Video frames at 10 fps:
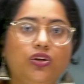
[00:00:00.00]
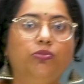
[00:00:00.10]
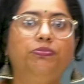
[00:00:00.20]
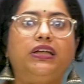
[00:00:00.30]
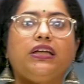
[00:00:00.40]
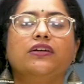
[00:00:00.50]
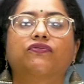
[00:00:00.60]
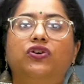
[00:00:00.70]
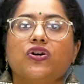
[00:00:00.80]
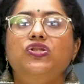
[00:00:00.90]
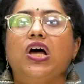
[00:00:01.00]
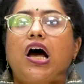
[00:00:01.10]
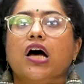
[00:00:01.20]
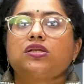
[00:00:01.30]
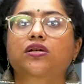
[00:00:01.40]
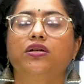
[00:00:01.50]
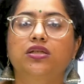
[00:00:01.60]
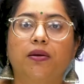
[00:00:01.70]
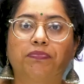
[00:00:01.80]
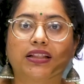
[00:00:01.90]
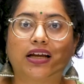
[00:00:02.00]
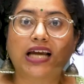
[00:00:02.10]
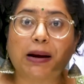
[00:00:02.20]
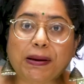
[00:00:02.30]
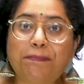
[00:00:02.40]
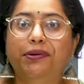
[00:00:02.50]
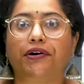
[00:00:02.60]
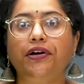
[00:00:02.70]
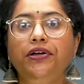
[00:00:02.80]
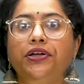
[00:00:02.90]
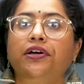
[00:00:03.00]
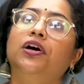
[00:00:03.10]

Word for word: a lubricant, it works as a something that can be burnt.